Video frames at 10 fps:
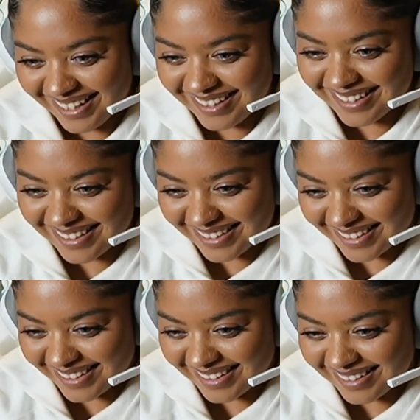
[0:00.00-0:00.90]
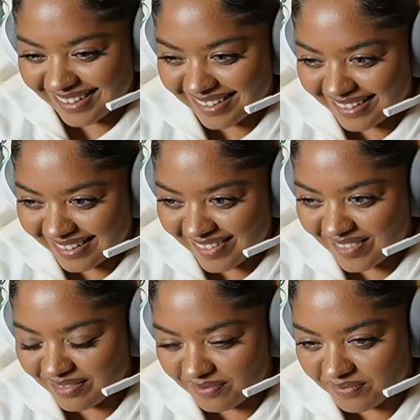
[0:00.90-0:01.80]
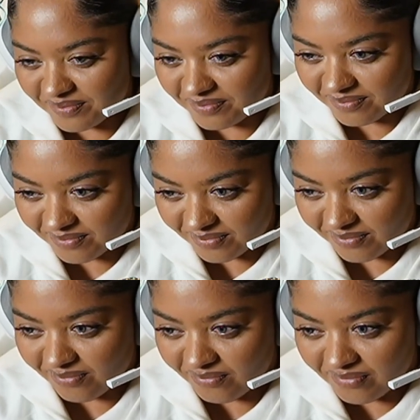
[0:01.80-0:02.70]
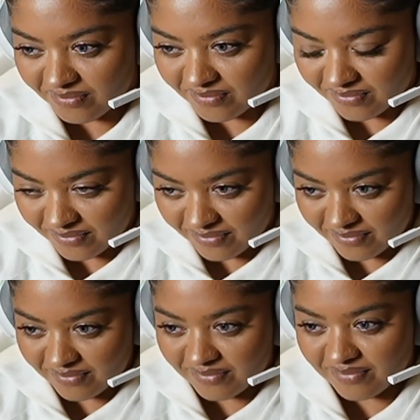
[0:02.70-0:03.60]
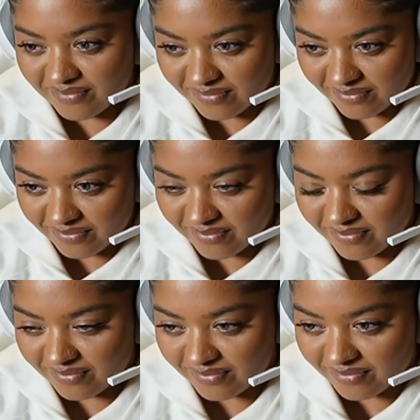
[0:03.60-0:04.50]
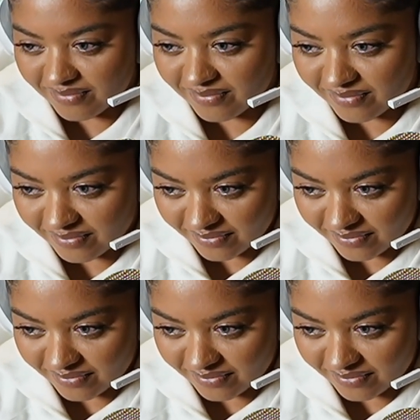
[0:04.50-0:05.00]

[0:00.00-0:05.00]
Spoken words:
This person isn't speaking.